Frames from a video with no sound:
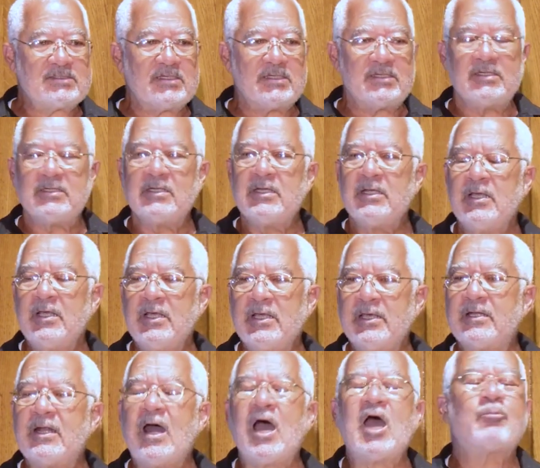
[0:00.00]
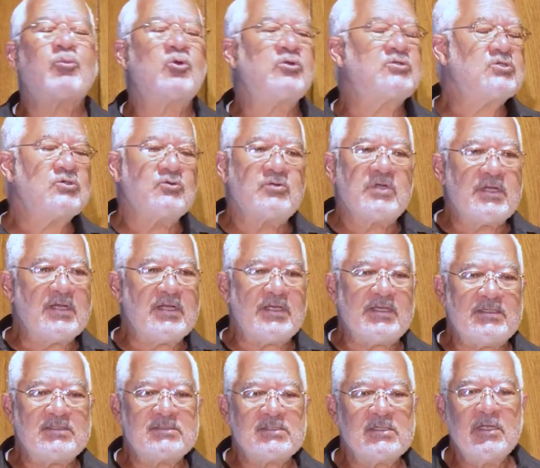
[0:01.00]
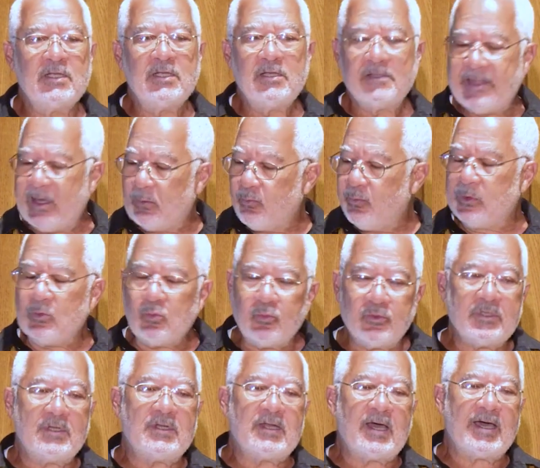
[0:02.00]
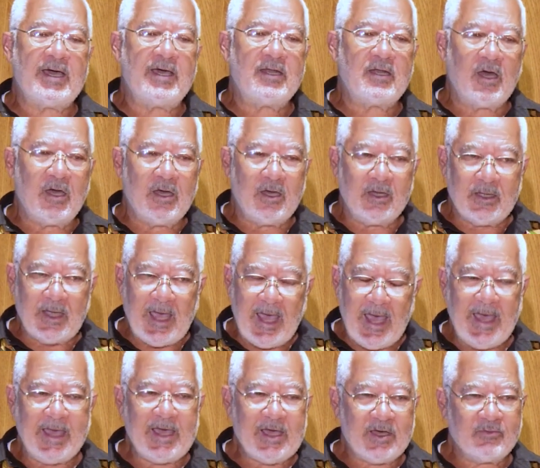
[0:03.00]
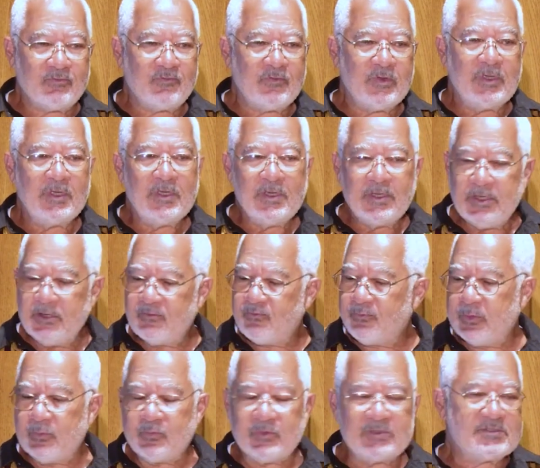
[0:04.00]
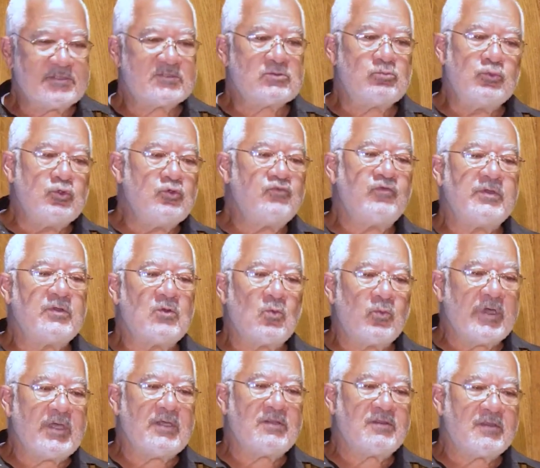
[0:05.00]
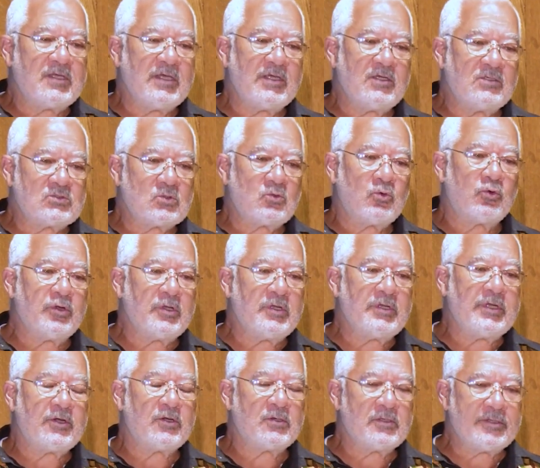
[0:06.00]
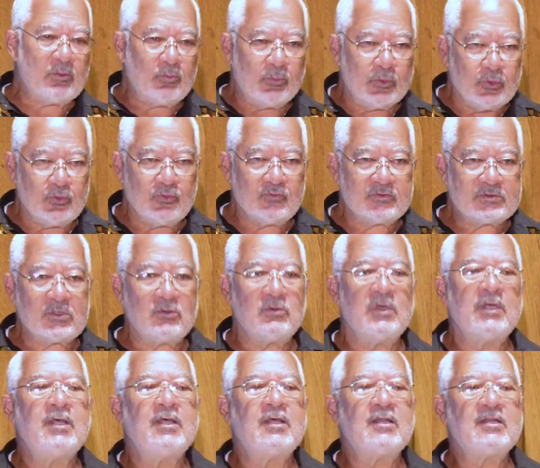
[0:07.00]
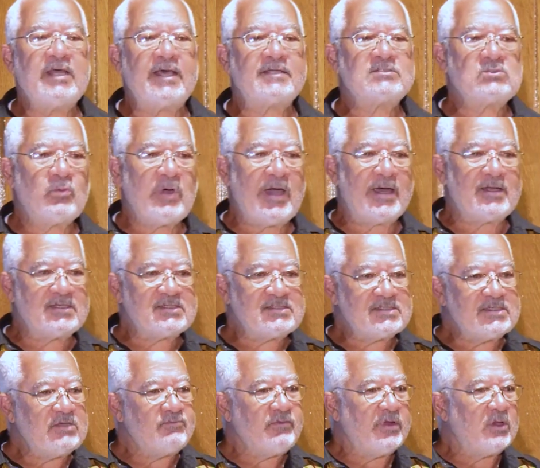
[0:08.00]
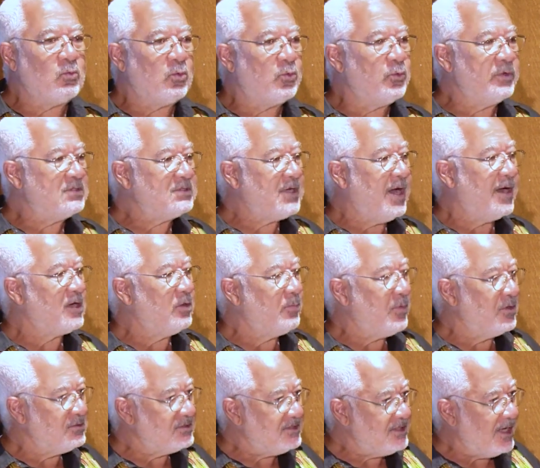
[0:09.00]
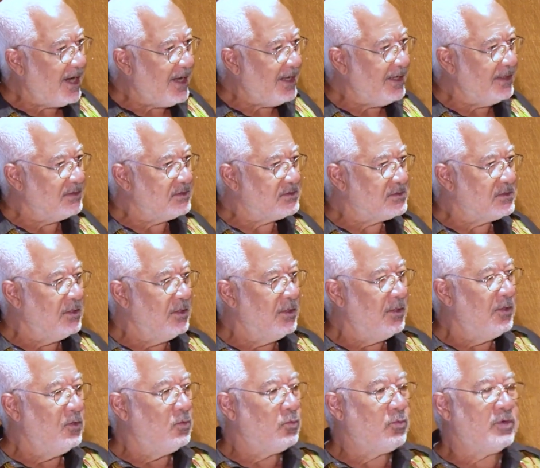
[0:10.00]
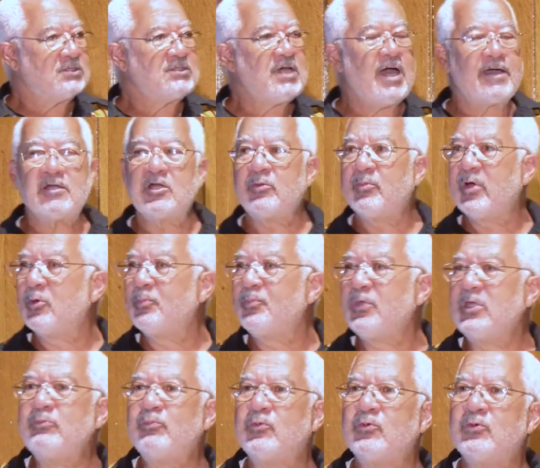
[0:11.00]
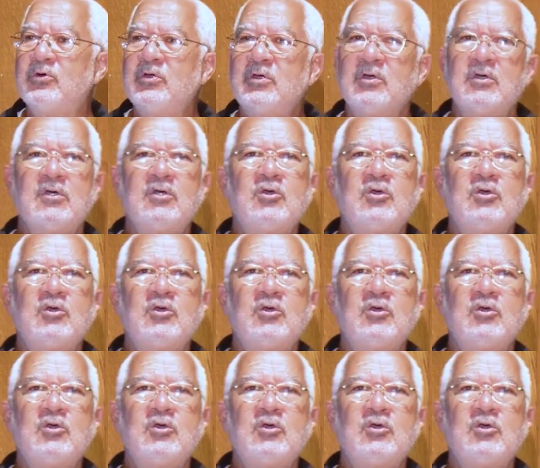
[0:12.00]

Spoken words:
and opportunities that we would not have if we were just moving the way things ordinarily move. So that's why this evening when we talk about giants, we're talking about people